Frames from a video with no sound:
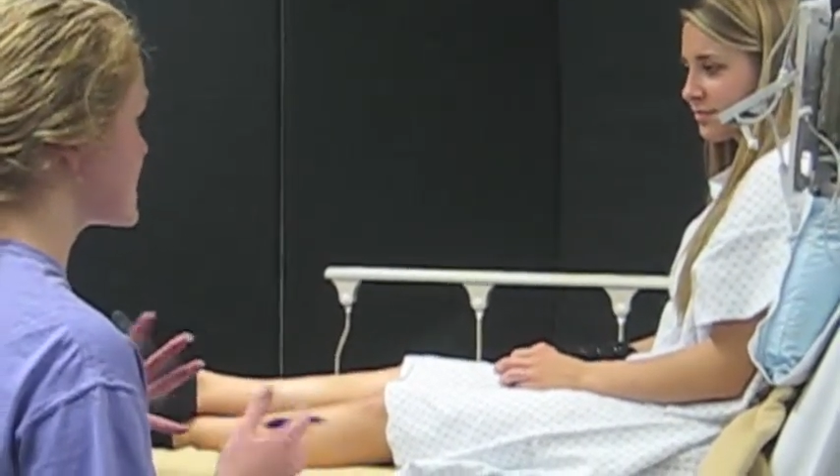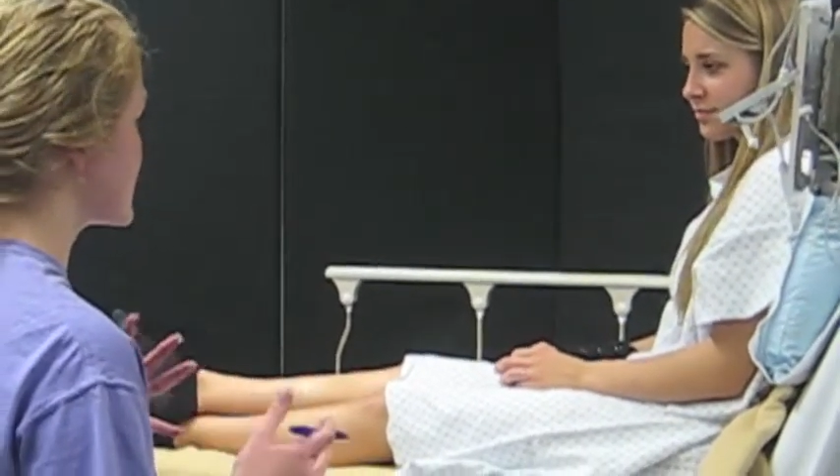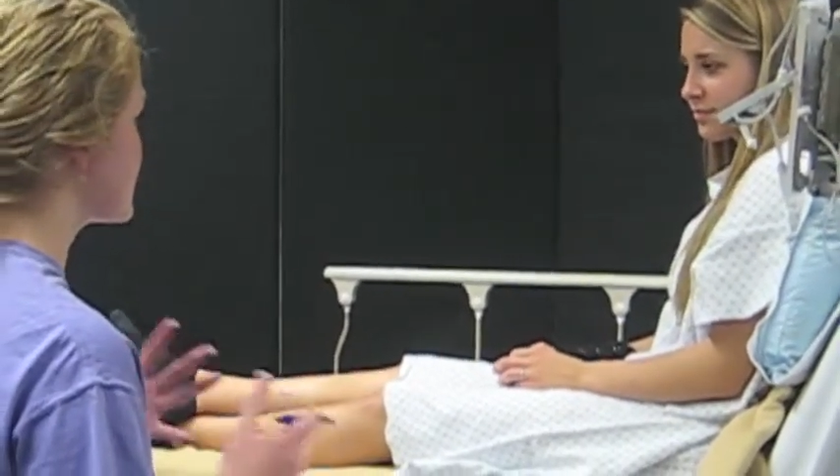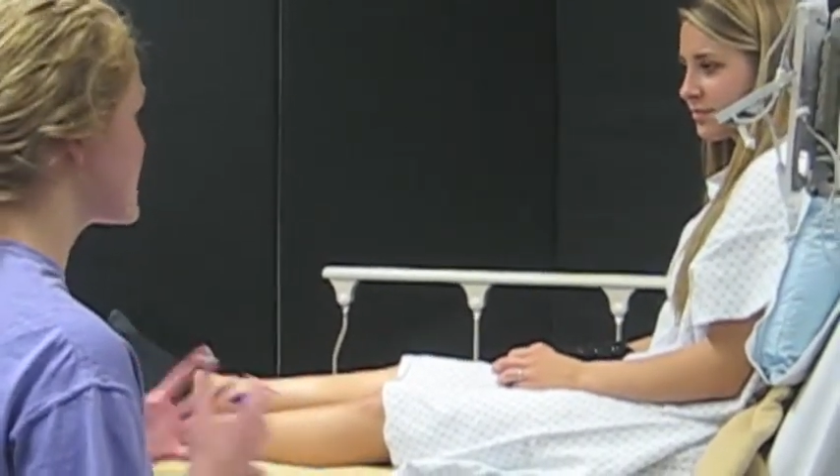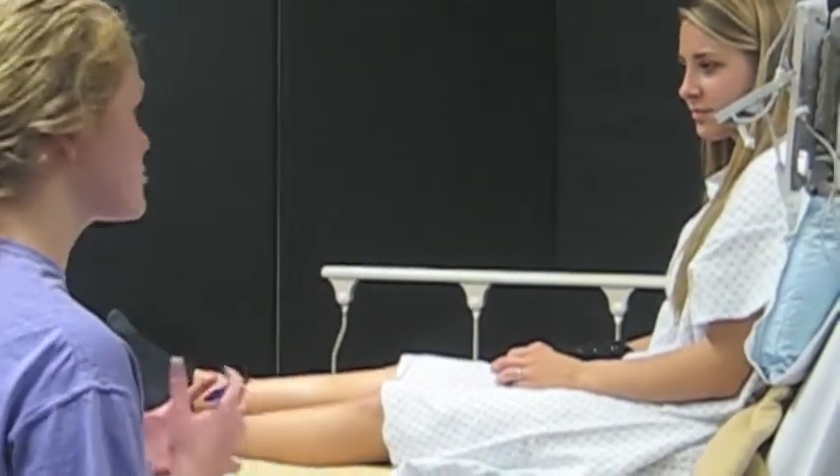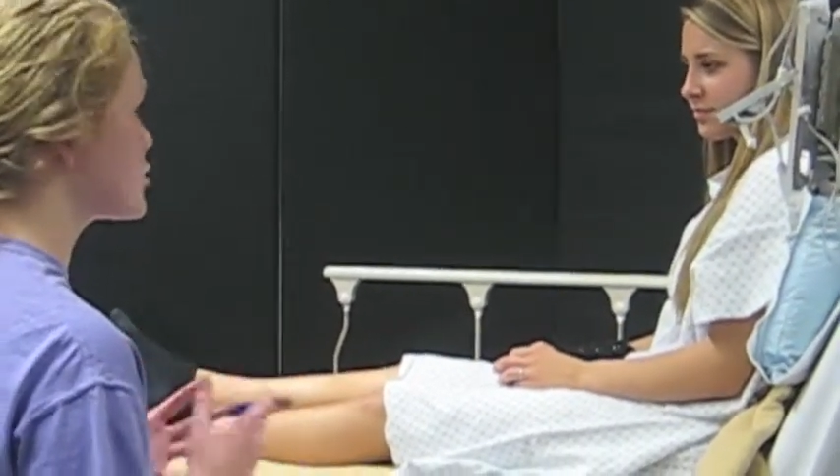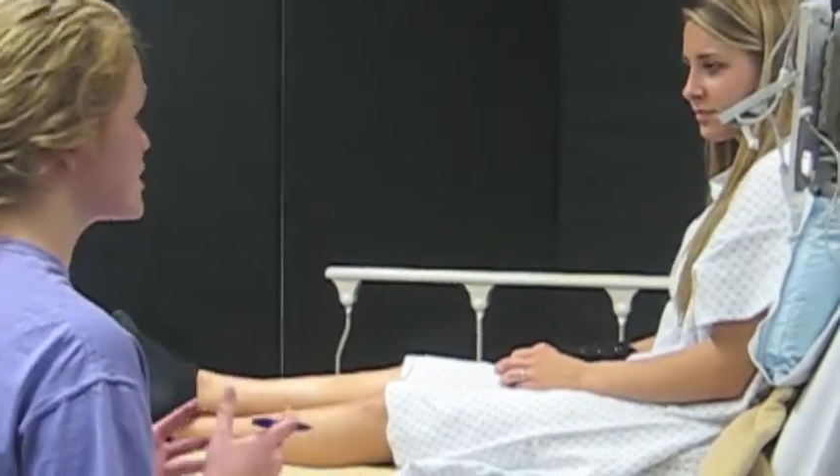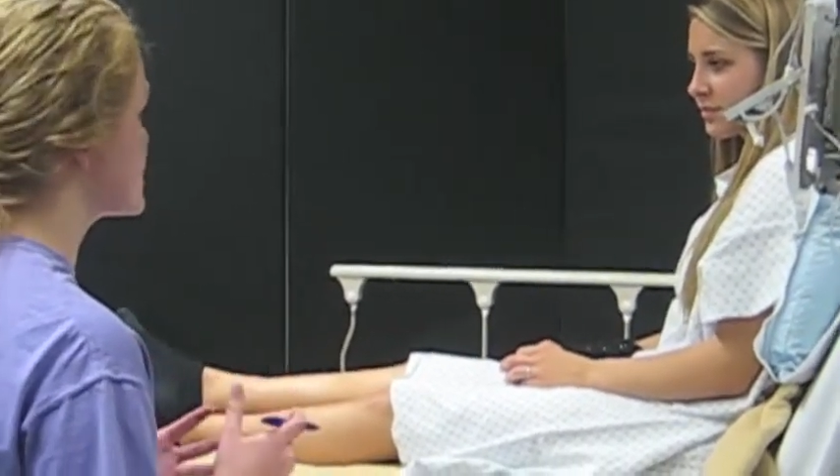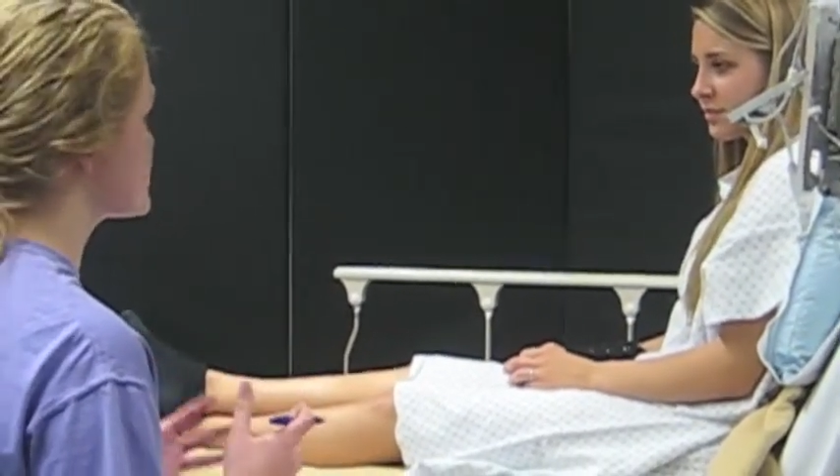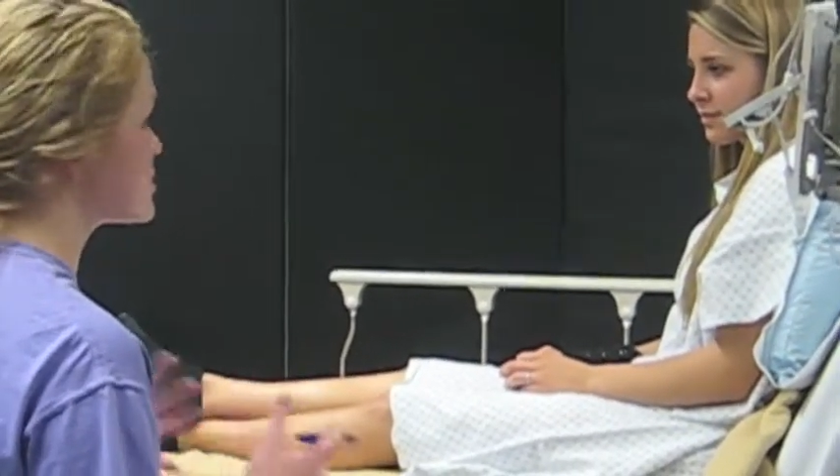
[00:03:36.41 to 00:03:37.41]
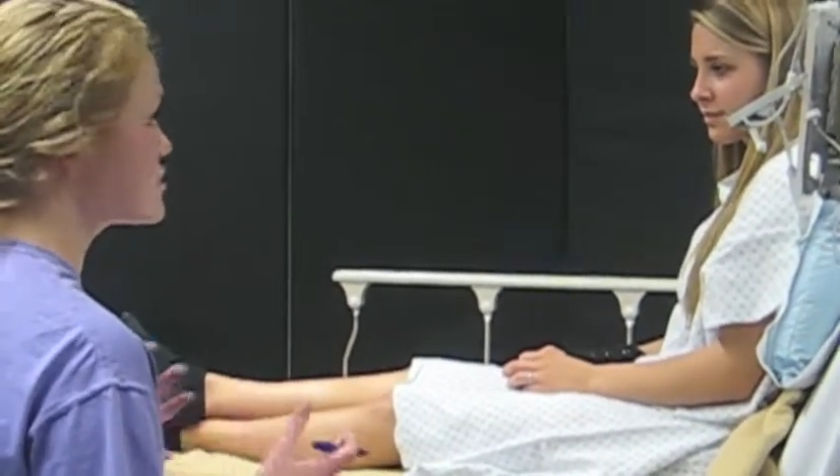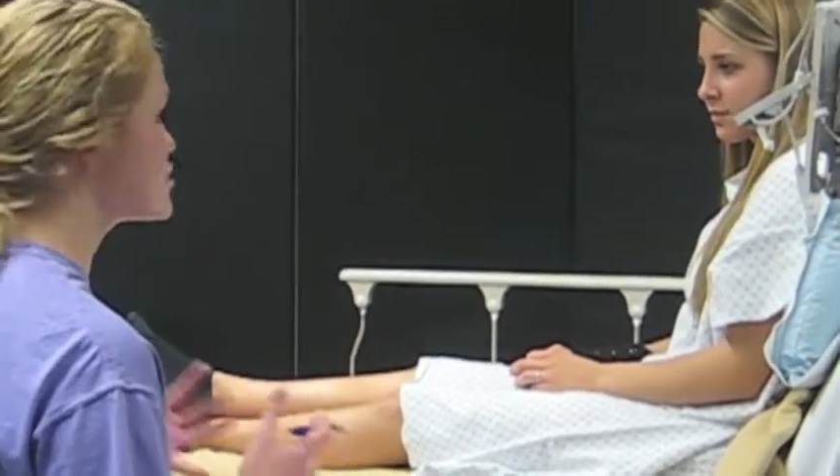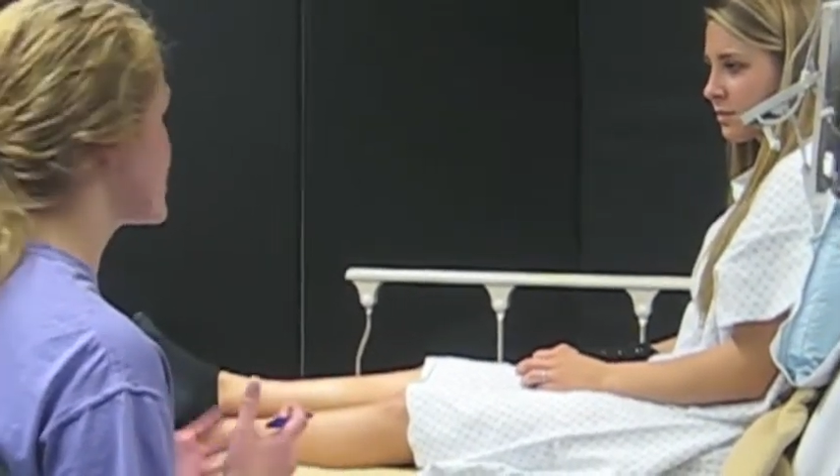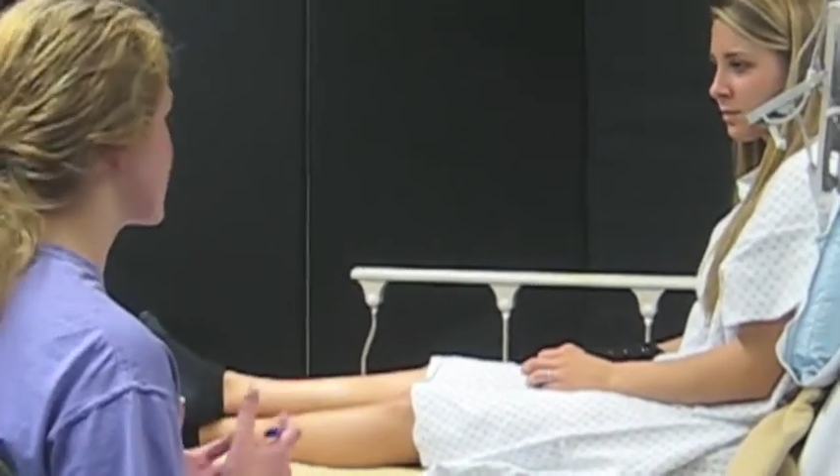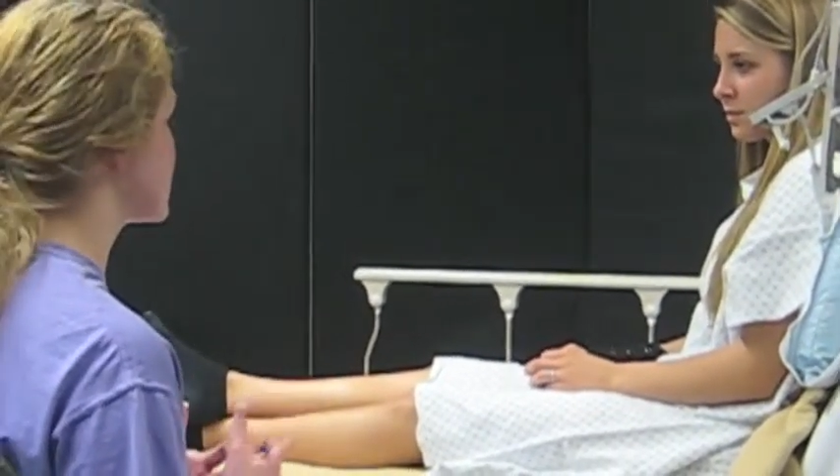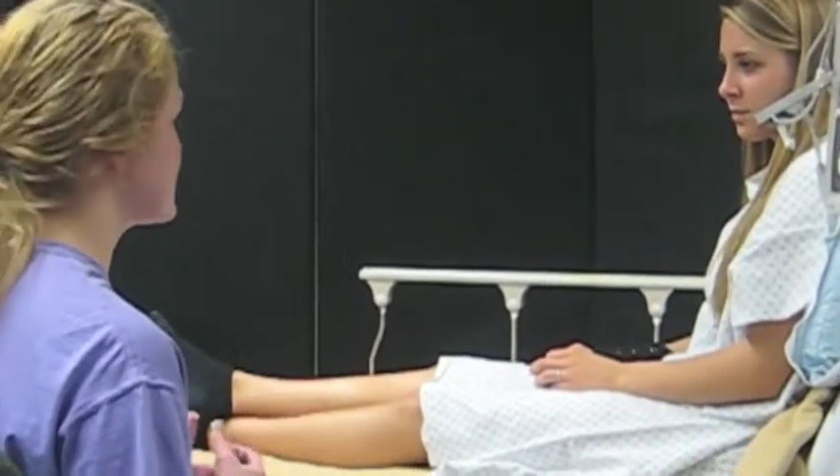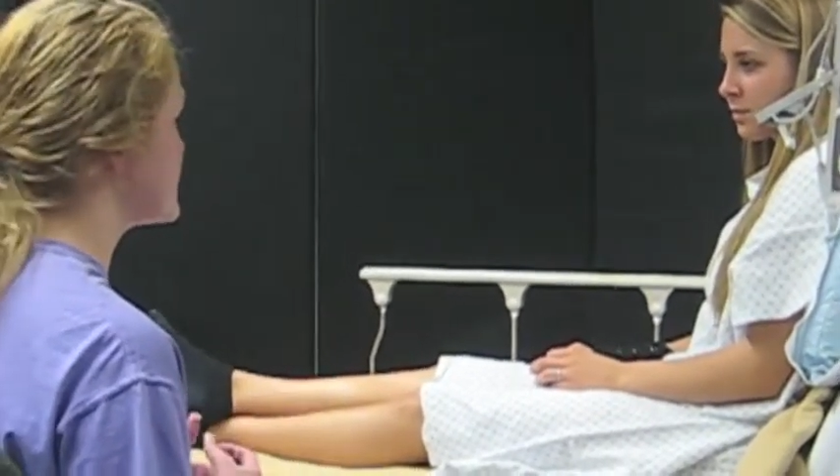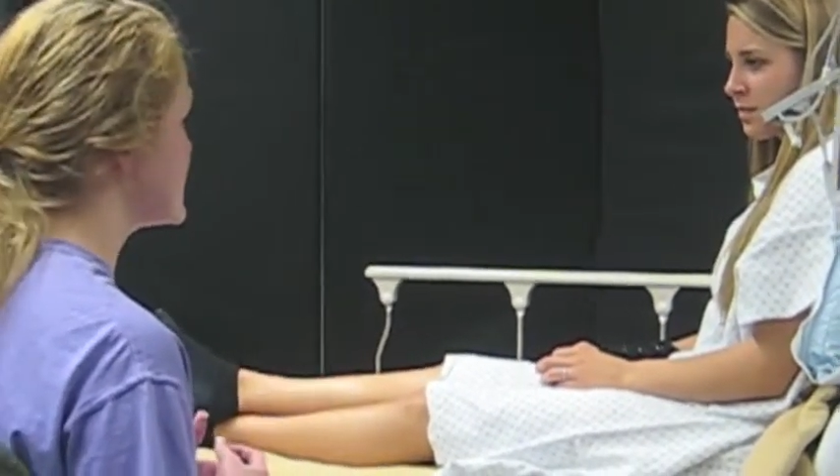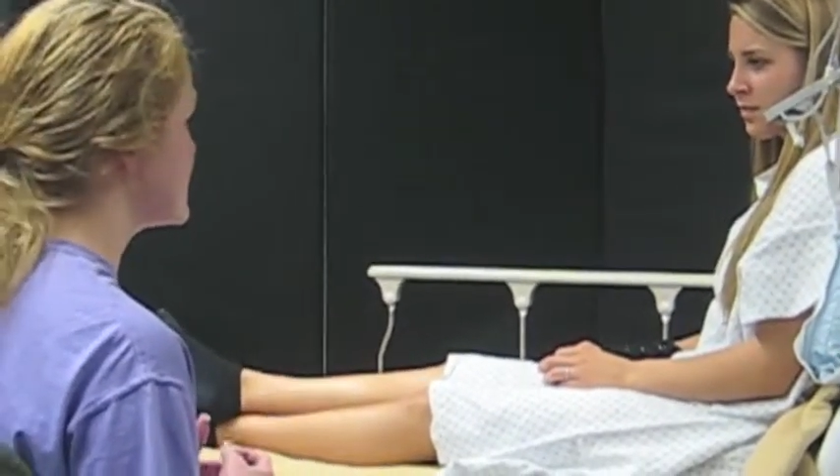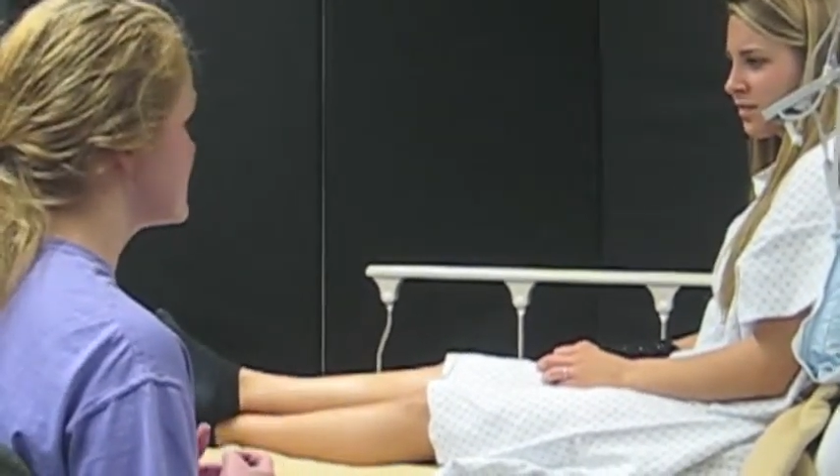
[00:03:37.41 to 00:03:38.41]
anything more than a social
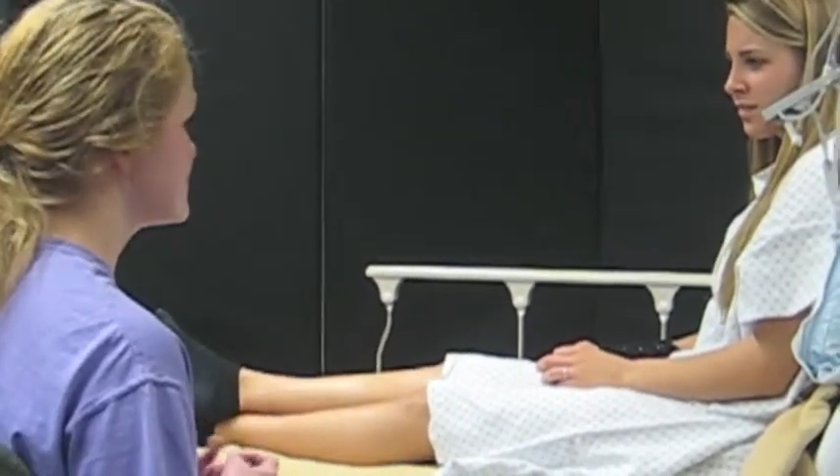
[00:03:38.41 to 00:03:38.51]
activity?